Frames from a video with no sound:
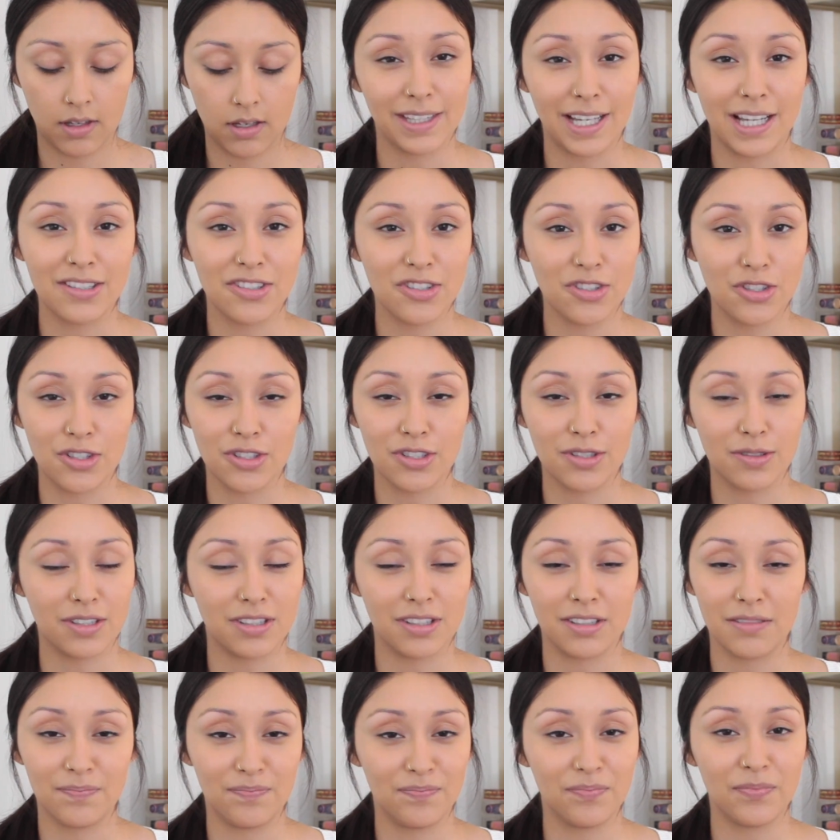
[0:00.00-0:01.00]
That's just
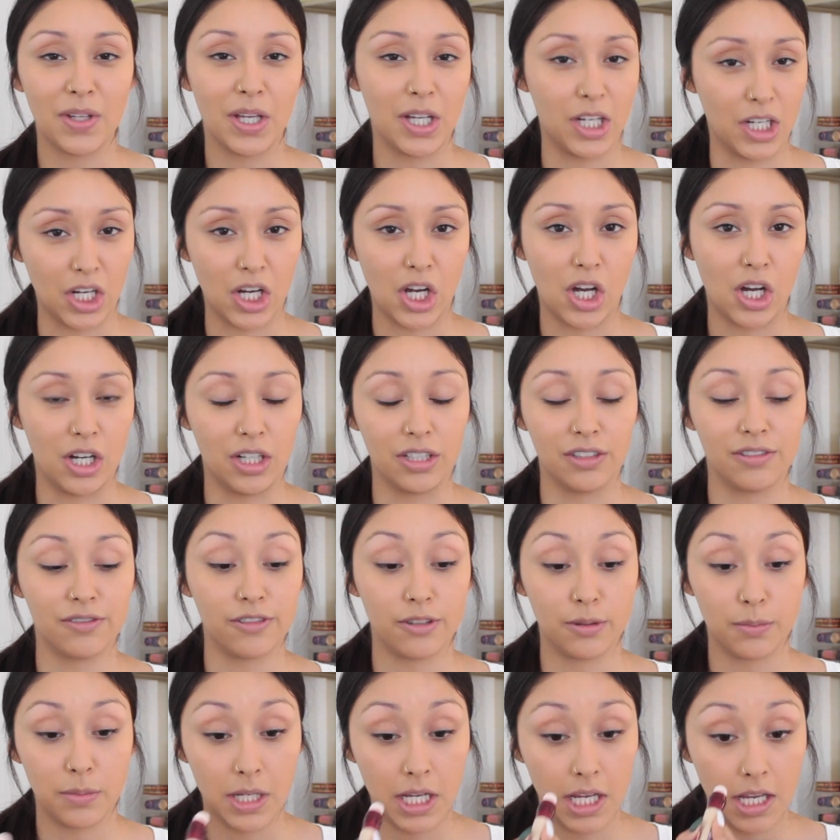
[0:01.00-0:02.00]
a con
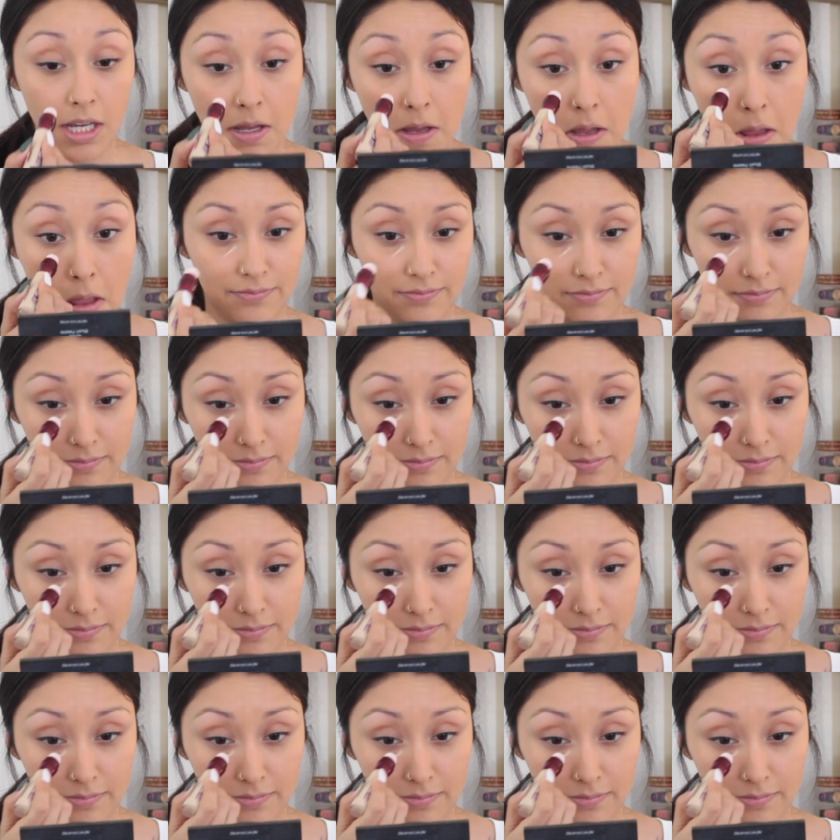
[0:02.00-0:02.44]
for me.